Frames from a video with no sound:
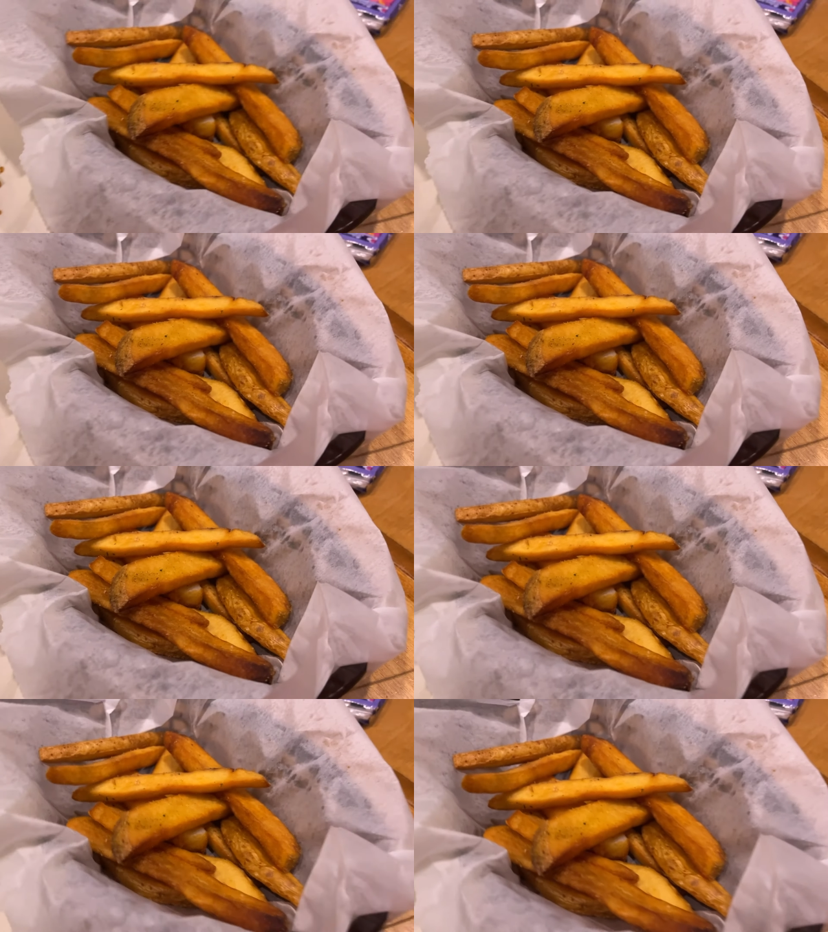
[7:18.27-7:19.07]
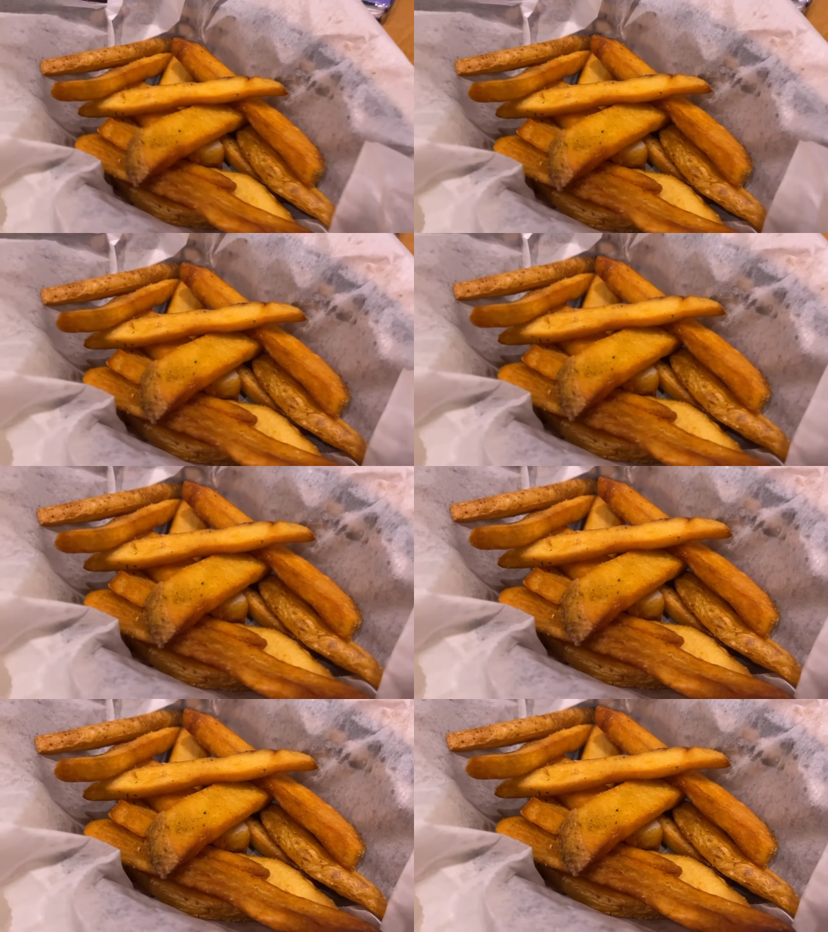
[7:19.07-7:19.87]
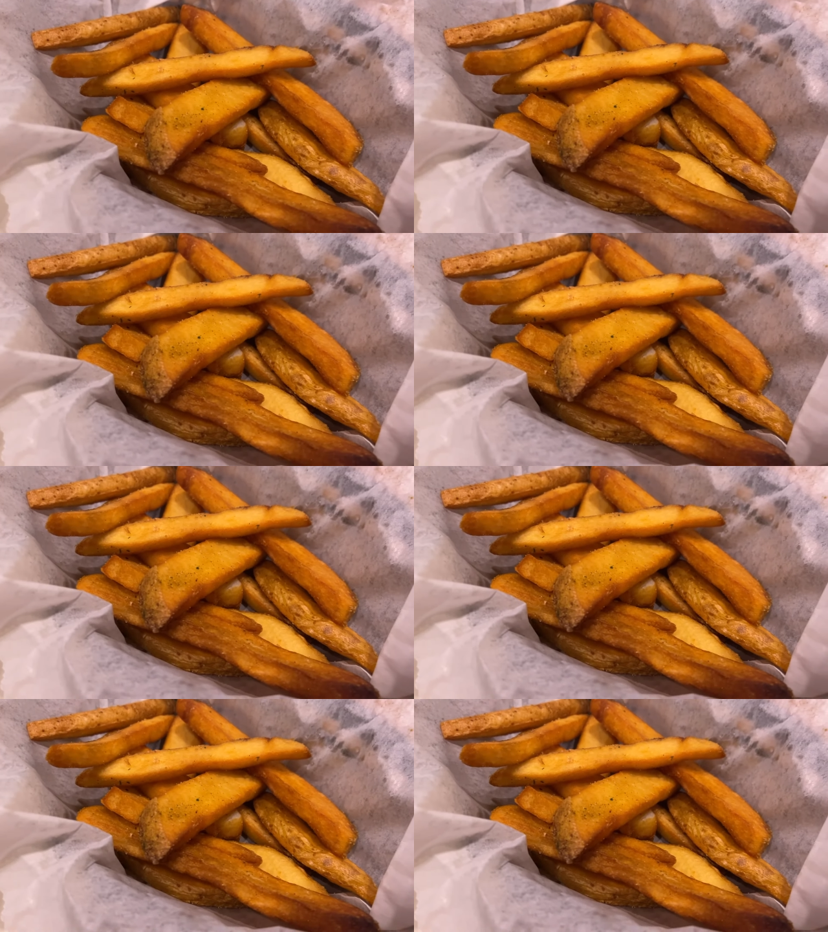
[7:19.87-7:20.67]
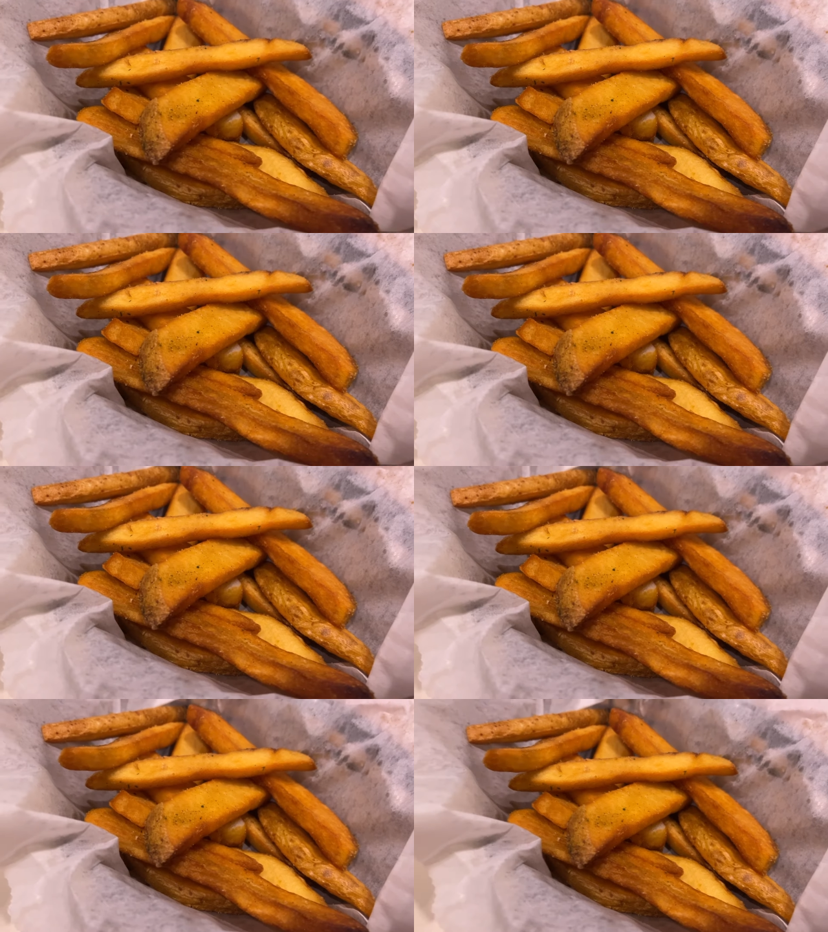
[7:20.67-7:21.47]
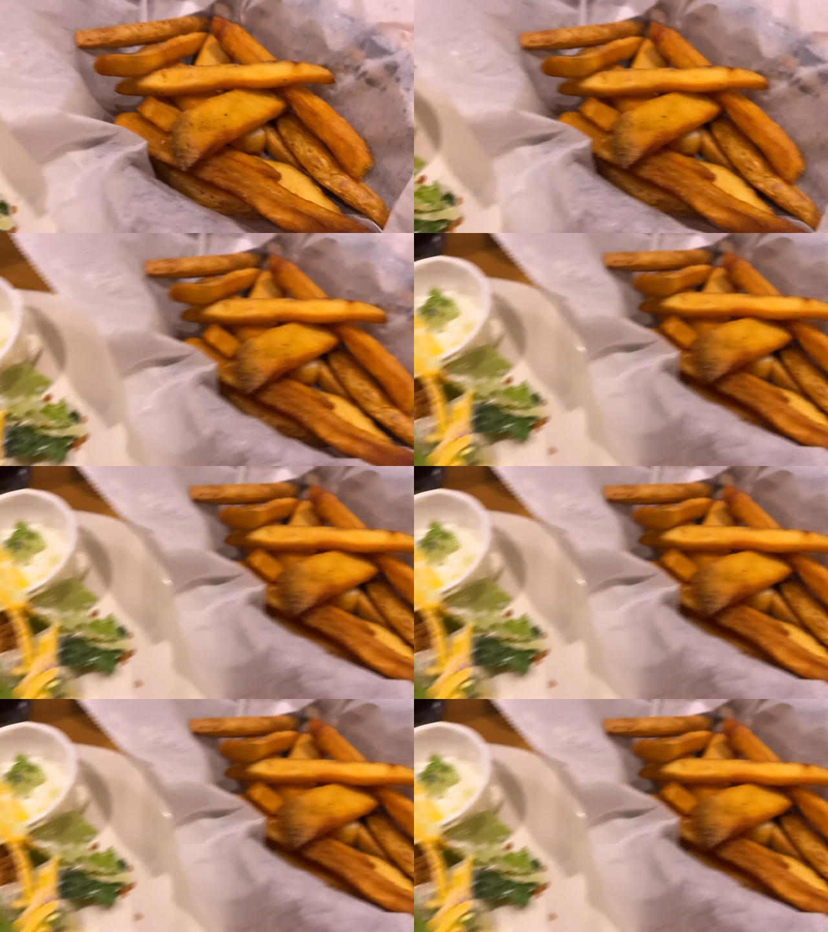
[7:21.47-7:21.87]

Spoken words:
(no speaker visible)